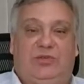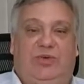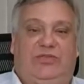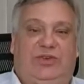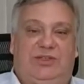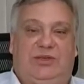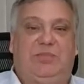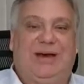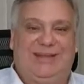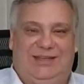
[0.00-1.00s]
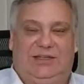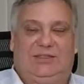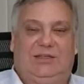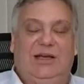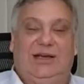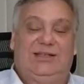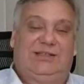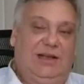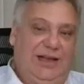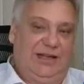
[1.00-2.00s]
Professor Pandit.
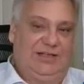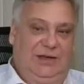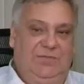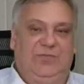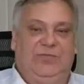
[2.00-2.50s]
It's a lady.